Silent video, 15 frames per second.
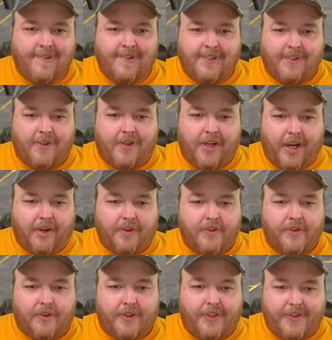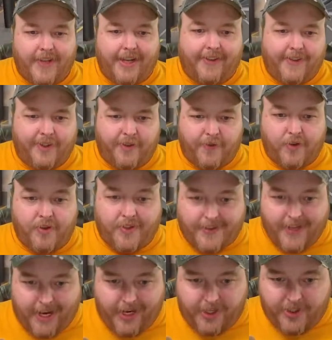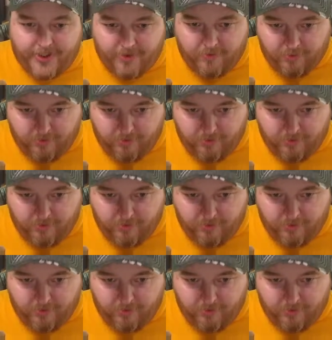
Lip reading: Okay, so let's take this first stage,